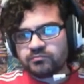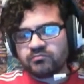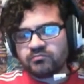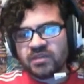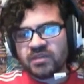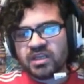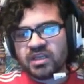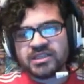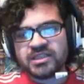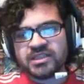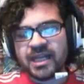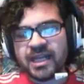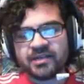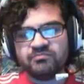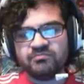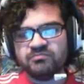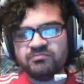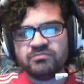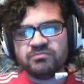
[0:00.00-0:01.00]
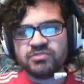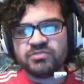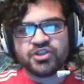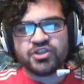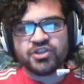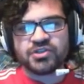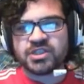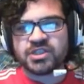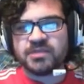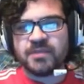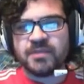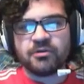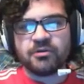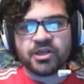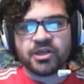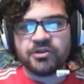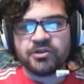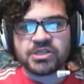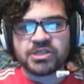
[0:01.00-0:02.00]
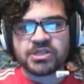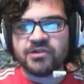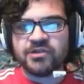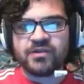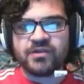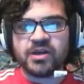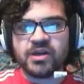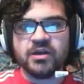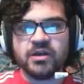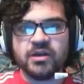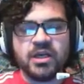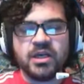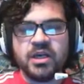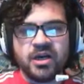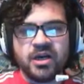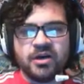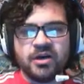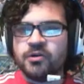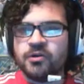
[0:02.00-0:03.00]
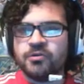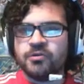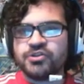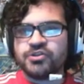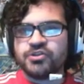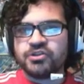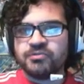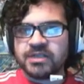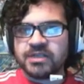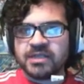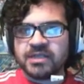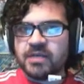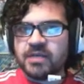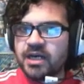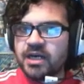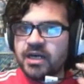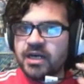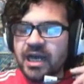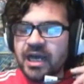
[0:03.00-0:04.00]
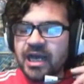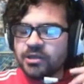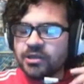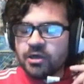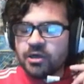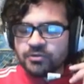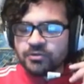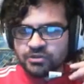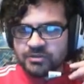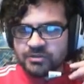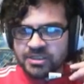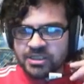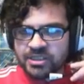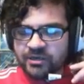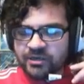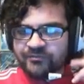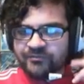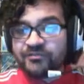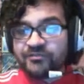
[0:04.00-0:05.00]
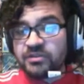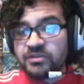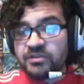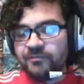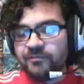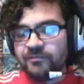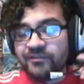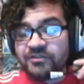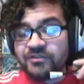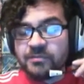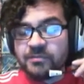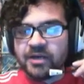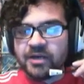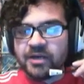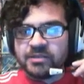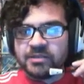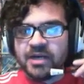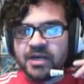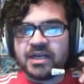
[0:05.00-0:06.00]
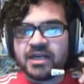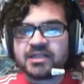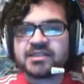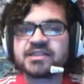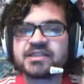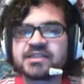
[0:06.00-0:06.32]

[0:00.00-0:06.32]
a deck just about goes over 100 quid at not 100 quid, sorry, 50 pound at max.